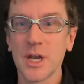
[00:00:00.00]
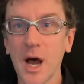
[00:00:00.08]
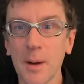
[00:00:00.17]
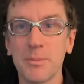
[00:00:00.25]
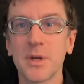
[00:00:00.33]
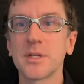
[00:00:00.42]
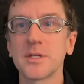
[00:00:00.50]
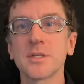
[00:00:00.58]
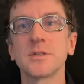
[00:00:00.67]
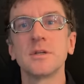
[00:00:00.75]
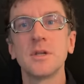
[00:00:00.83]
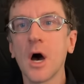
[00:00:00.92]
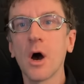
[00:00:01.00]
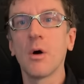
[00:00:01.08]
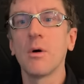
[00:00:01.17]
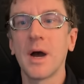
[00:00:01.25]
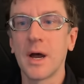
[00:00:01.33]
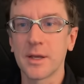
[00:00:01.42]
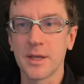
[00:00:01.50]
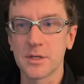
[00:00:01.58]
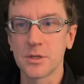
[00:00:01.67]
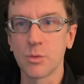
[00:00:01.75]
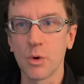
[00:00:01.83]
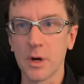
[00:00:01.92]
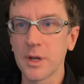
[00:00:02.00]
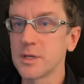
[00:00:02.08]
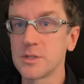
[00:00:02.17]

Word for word: shit up, but it doesn't know how to get to work.